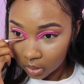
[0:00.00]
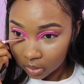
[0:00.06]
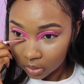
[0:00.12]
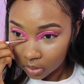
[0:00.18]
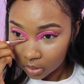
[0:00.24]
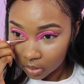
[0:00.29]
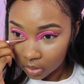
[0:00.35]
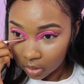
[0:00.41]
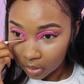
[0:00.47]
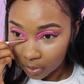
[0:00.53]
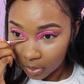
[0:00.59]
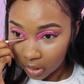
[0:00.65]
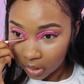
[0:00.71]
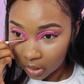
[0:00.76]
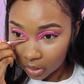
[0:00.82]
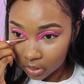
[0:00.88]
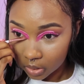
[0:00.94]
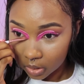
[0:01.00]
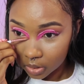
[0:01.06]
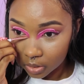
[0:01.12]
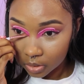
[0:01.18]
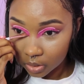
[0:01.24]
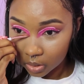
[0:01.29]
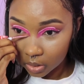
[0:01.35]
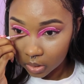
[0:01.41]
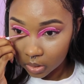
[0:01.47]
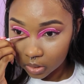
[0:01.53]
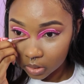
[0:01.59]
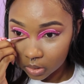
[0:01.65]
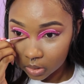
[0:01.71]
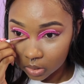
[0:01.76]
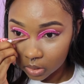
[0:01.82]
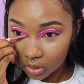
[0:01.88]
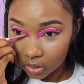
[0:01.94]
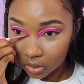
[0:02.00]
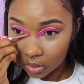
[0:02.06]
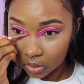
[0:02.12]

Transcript: start paying attention, ladies.